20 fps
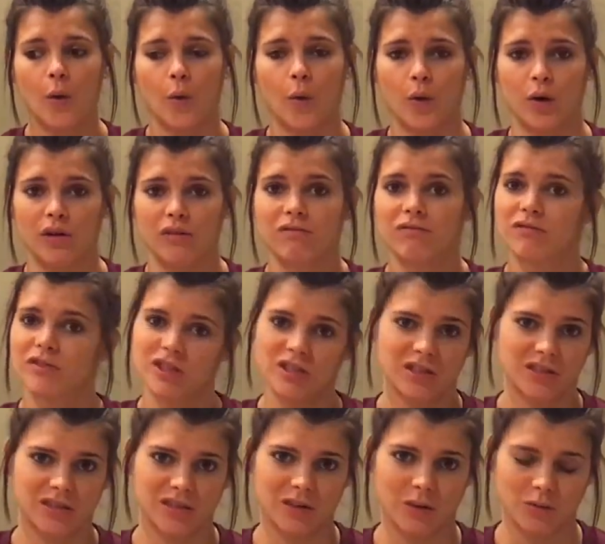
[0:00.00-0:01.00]
or
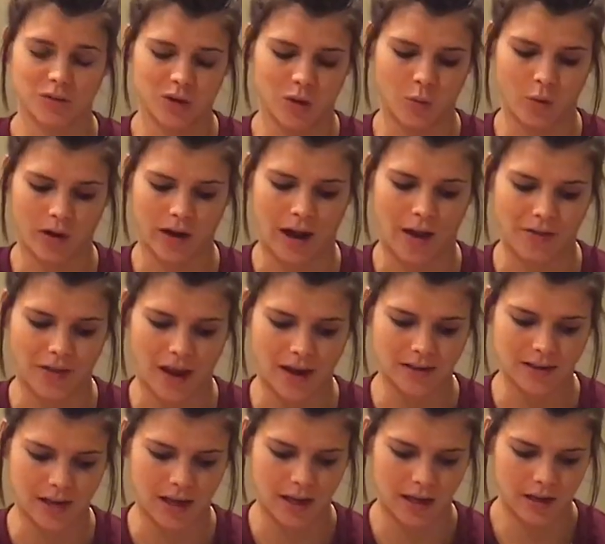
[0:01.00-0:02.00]
just don't do the workout
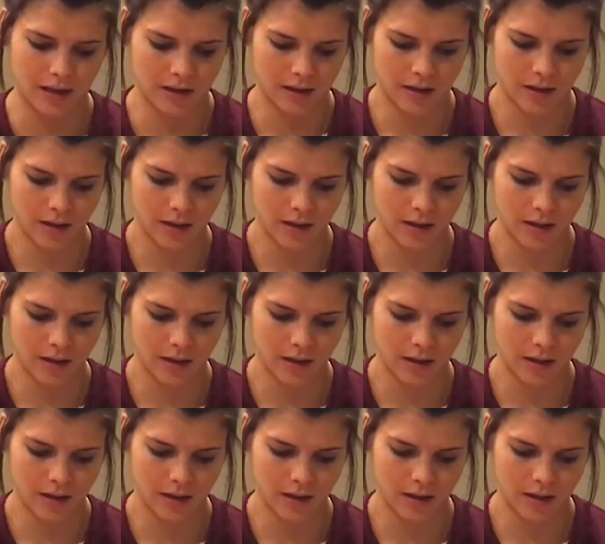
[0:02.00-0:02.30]
that day.